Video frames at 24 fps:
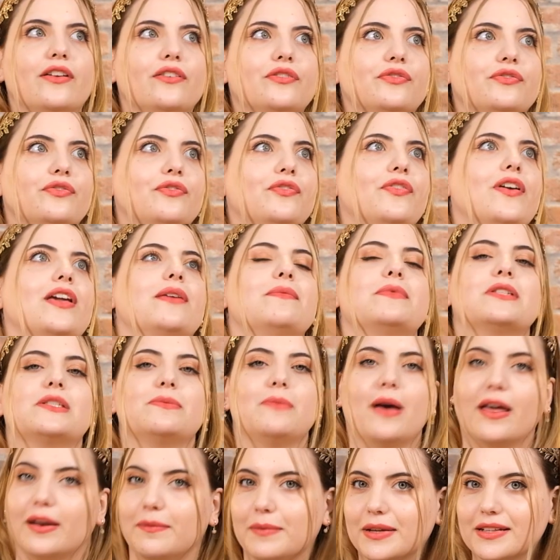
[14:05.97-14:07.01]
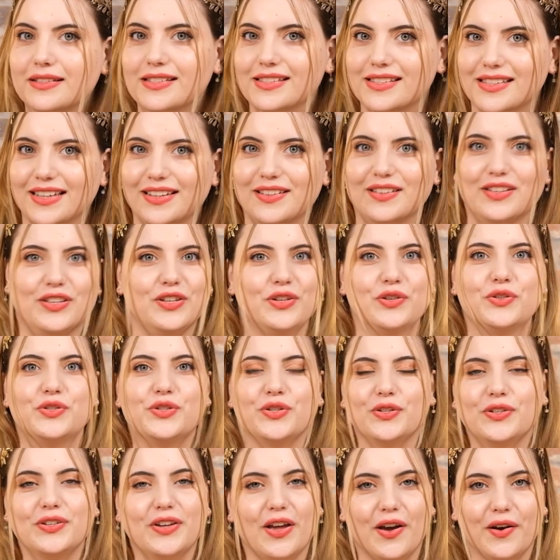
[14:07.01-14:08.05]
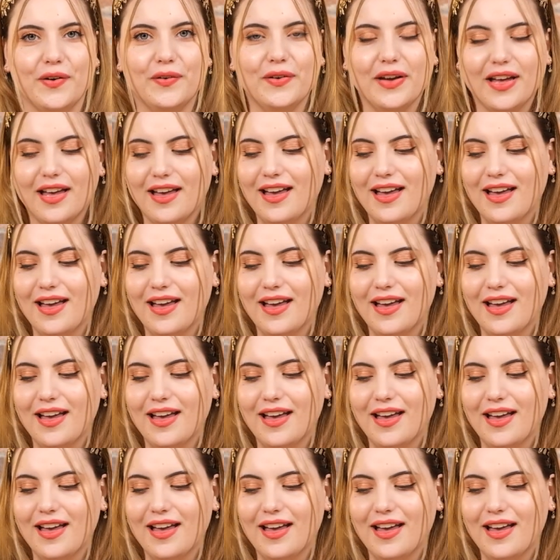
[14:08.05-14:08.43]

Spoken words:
of famous monuments that you should know.